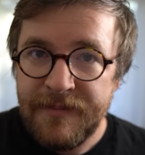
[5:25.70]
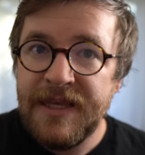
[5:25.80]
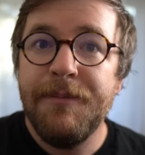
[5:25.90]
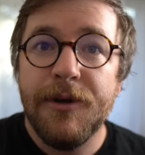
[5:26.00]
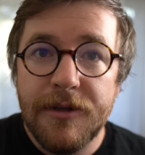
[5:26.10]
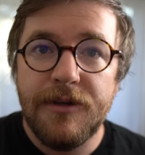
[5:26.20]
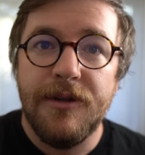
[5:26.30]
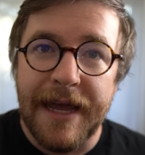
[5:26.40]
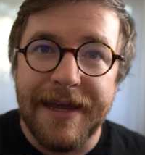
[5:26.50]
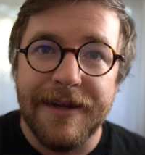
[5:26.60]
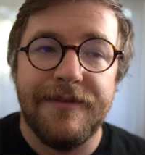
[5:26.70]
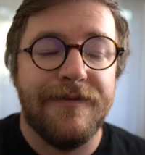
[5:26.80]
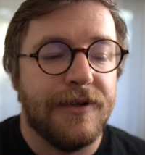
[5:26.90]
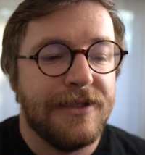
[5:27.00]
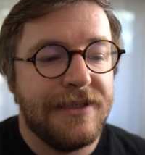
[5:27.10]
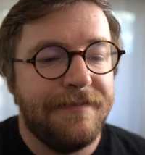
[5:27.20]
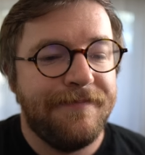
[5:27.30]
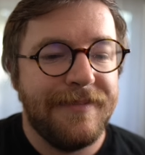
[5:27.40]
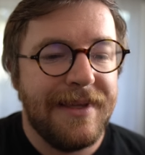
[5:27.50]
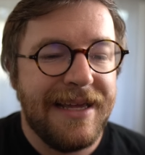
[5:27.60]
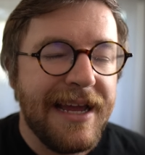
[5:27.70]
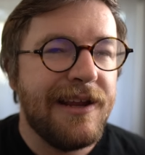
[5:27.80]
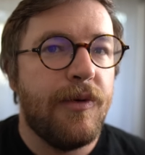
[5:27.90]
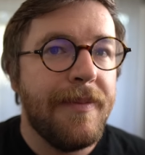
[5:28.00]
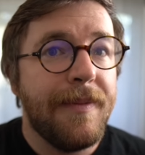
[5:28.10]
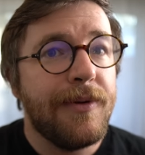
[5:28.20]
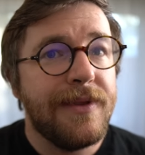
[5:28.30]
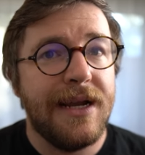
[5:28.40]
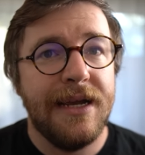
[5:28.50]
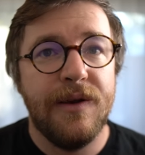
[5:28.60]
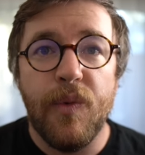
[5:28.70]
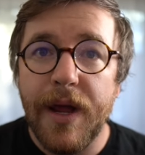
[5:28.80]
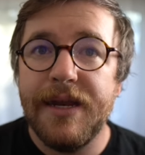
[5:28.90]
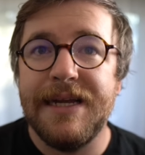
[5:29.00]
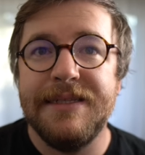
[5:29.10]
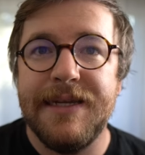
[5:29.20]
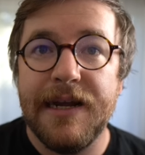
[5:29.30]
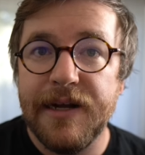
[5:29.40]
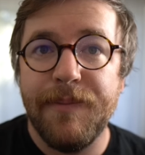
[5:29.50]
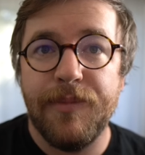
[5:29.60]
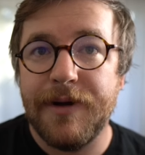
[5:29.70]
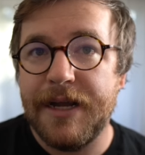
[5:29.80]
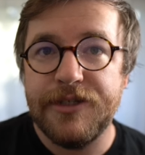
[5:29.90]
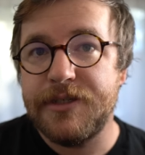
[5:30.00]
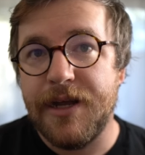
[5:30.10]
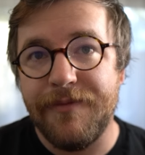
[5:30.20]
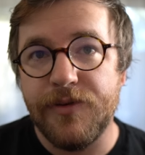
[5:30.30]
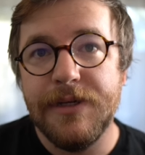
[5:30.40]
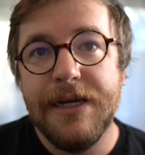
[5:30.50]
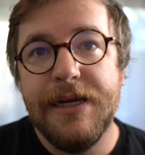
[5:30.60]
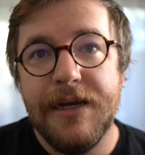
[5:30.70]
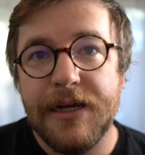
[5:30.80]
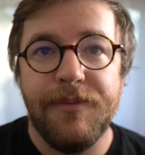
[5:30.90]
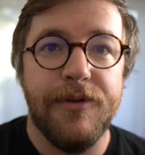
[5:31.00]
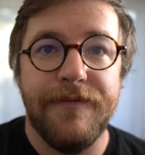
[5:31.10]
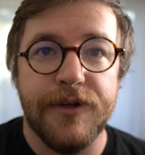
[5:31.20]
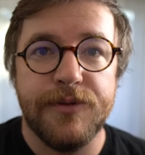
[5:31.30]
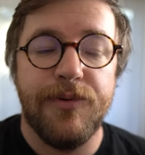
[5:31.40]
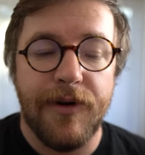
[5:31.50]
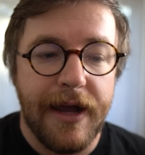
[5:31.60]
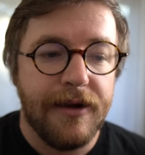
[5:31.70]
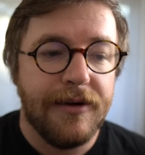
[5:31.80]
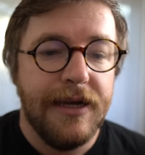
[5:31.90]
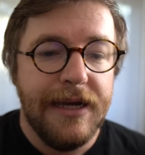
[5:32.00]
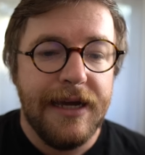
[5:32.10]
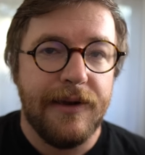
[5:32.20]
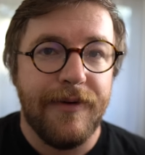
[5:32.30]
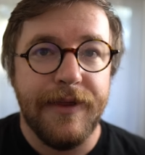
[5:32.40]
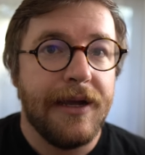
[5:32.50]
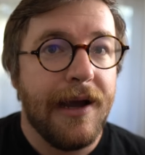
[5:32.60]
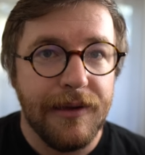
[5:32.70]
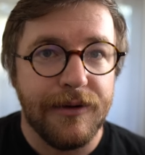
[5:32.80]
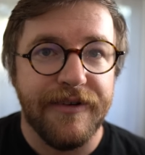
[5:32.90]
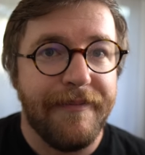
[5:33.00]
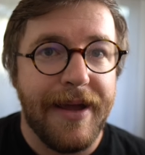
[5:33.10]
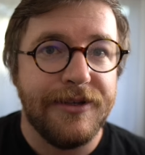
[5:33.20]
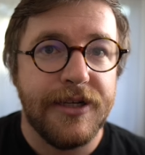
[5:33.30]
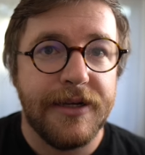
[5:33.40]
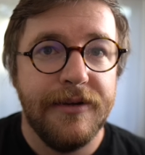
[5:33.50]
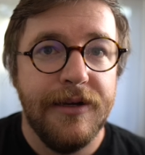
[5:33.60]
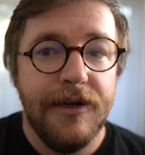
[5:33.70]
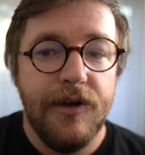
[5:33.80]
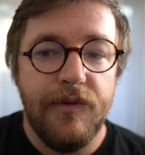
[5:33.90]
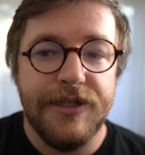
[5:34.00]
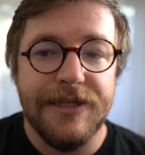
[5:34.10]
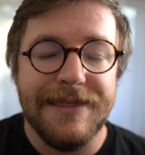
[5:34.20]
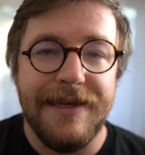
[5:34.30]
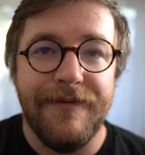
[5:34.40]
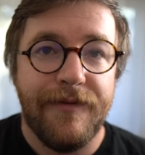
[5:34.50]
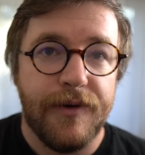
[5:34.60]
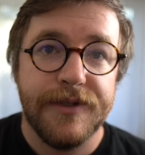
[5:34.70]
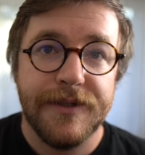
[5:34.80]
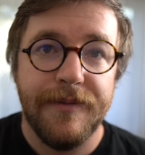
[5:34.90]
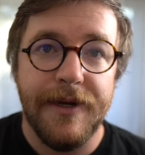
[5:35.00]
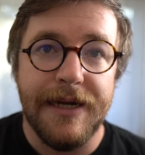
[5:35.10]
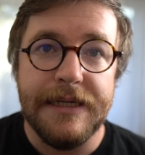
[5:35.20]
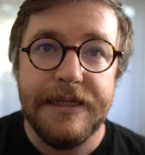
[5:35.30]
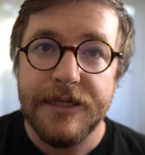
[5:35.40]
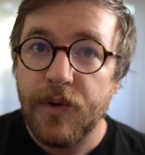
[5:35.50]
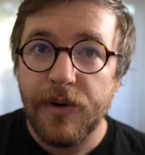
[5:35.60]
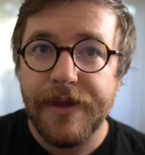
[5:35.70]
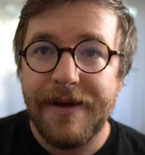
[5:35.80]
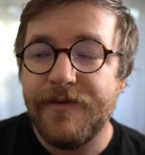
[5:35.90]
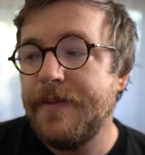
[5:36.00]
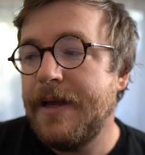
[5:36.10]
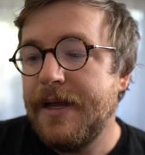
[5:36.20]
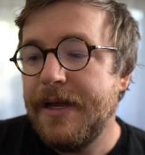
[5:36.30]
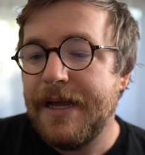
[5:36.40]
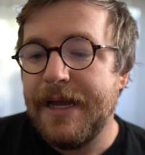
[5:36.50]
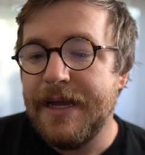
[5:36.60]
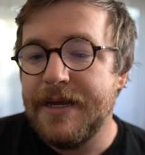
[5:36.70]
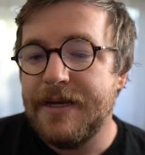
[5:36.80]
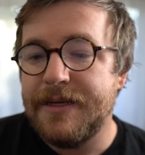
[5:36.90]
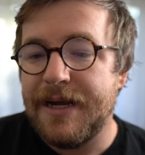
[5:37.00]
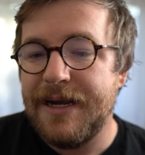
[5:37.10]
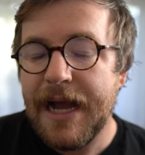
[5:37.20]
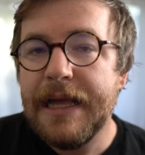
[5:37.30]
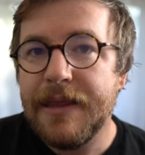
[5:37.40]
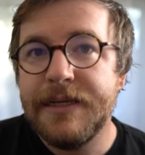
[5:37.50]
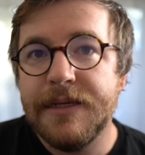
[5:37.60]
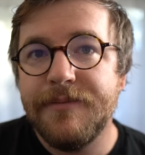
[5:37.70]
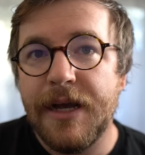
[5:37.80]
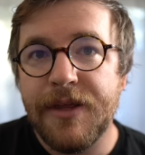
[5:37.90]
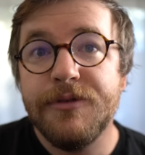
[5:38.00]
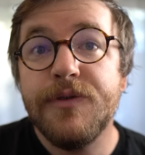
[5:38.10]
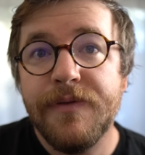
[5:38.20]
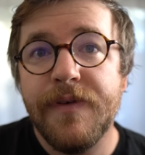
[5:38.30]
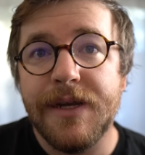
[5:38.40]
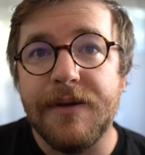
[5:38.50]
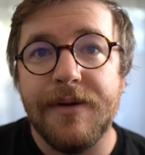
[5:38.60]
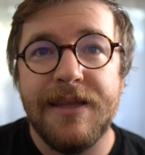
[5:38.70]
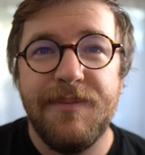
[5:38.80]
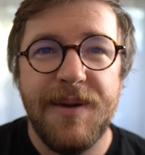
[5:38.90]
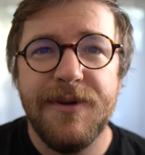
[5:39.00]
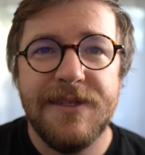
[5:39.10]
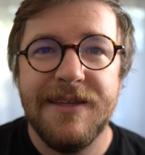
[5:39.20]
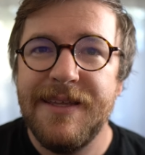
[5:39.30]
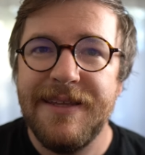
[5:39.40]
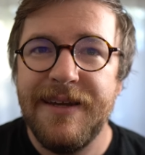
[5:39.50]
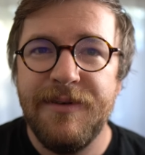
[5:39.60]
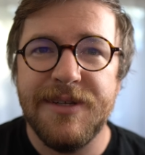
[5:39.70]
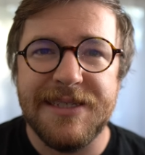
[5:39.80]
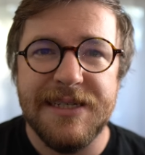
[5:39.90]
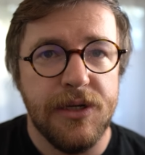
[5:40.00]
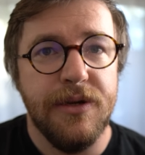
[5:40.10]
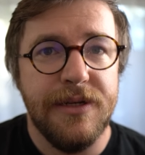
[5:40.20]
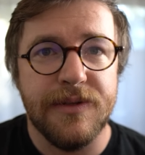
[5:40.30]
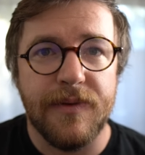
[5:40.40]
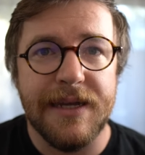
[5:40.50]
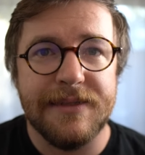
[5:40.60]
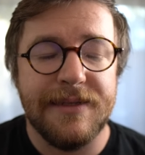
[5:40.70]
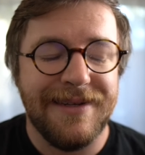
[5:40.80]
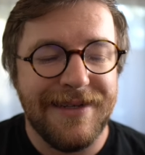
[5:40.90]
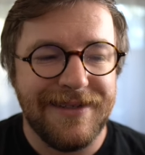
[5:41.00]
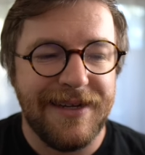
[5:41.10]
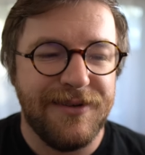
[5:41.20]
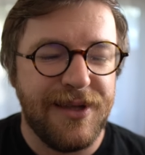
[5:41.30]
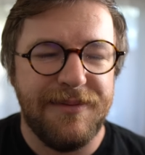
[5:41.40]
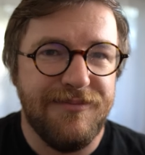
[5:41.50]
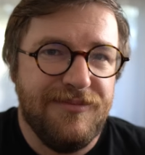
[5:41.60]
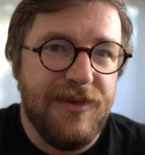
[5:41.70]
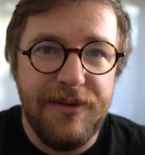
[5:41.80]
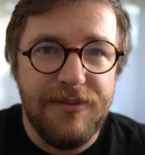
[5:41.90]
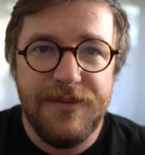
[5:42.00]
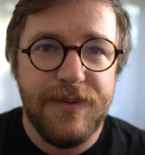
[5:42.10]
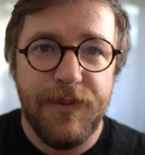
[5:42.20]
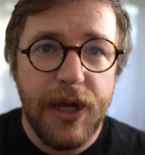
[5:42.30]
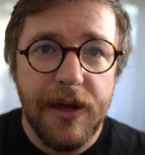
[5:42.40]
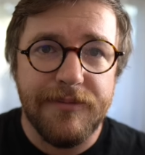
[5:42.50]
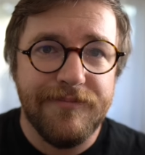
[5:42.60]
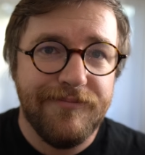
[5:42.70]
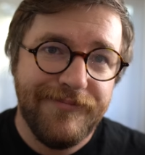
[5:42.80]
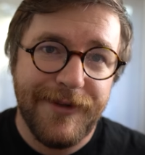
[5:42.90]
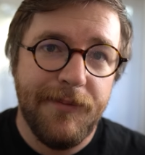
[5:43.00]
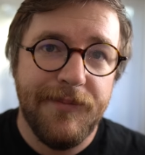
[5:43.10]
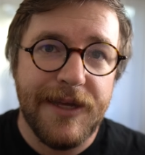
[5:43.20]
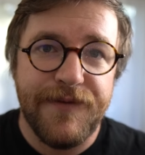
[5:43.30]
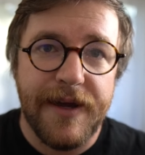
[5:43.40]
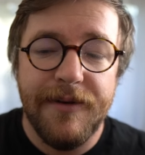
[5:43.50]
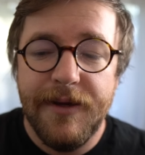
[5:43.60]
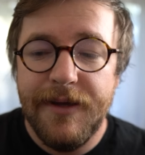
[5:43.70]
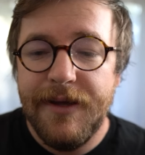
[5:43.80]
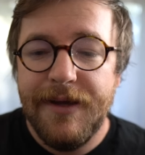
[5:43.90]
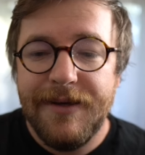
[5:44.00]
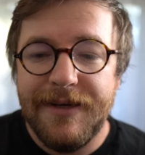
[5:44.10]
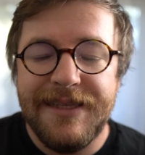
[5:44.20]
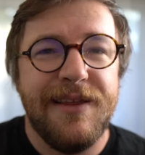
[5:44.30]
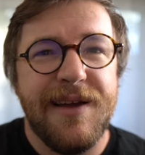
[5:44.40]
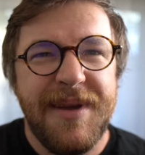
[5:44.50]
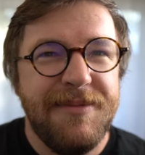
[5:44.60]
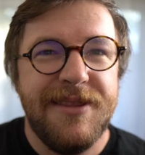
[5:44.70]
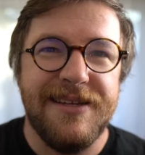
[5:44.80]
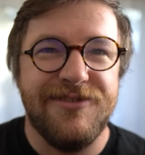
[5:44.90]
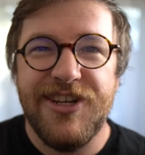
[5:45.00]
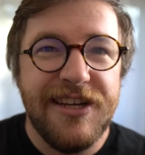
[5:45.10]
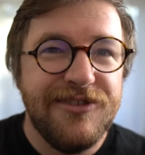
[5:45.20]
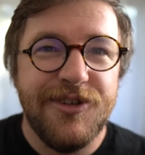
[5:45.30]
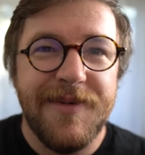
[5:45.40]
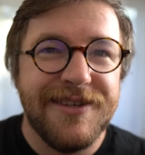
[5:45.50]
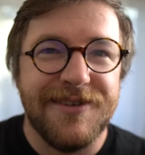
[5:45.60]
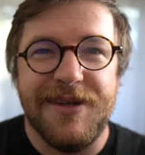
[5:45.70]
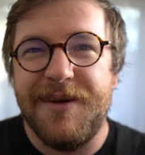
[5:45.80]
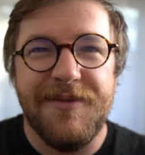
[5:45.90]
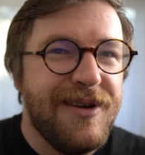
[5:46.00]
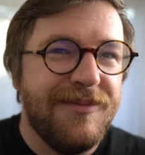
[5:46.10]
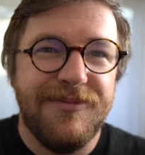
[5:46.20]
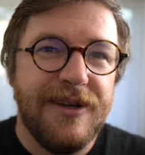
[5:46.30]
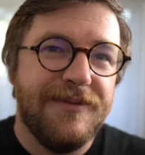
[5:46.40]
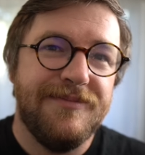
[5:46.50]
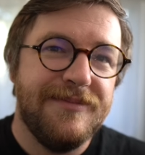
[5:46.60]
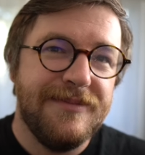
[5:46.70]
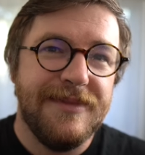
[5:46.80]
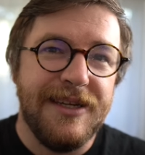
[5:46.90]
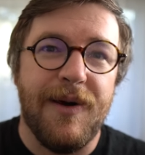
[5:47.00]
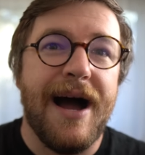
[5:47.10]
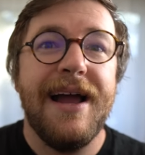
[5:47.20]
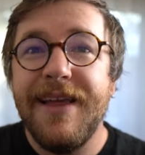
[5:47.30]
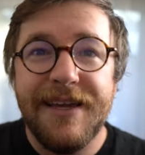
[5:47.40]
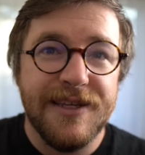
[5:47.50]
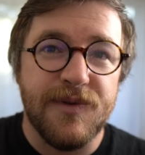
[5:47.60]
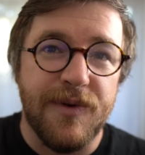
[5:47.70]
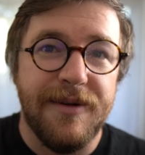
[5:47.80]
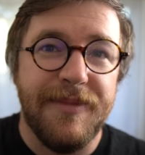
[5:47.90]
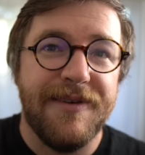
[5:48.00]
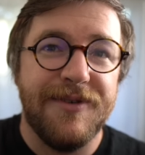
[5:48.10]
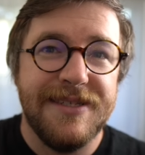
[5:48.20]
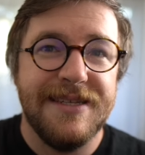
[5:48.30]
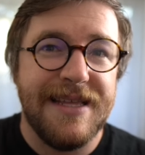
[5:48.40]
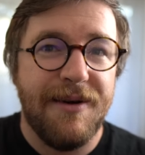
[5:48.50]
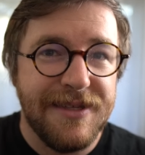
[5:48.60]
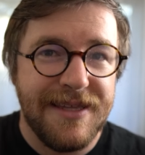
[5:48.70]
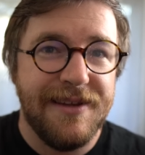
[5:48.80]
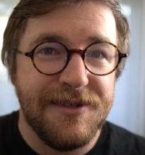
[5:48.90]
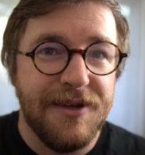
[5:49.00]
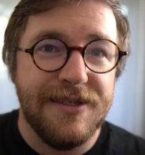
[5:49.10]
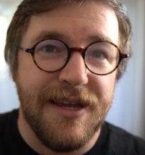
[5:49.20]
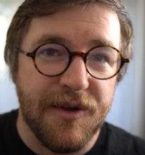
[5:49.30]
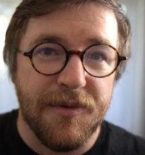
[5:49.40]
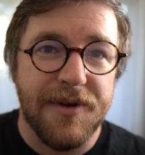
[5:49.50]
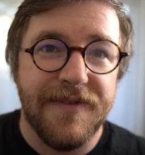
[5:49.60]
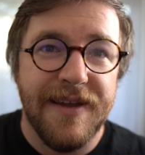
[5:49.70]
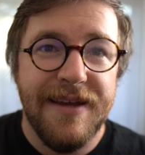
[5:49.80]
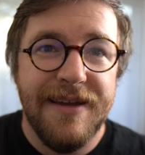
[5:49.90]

keep it a little light at first. And I had remembered that I had read a Terry Pratchett novel a couple of years prior. I had read The Color of Magic, which is the first Discworld novel, and I'd liked it. I thought it was really funny, and then people had said that it wasn't as good as the rest, and I thought it was pretty good, so that's fine. And then I thought maybe things changed too much, so I thought, oh, well, you know, I like this one, but everyone says that one's not as good as the other ones,